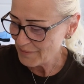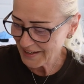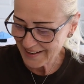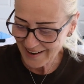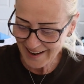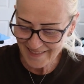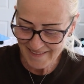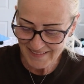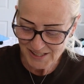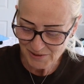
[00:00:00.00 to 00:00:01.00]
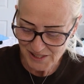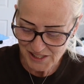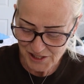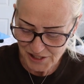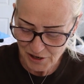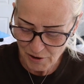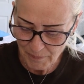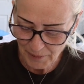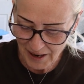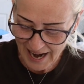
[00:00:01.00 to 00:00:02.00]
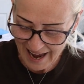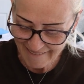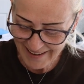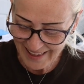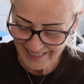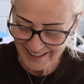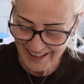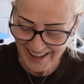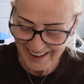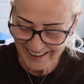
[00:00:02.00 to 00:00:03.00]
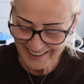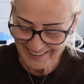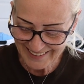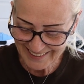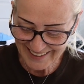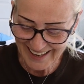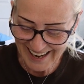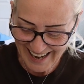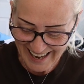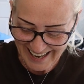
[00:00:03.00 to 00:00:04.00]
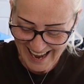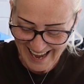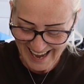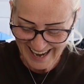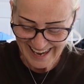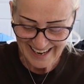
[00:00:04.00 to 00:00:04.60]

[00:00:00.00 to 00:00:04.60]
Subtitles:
God. And then this one's super heavy. Look. Look at that guy.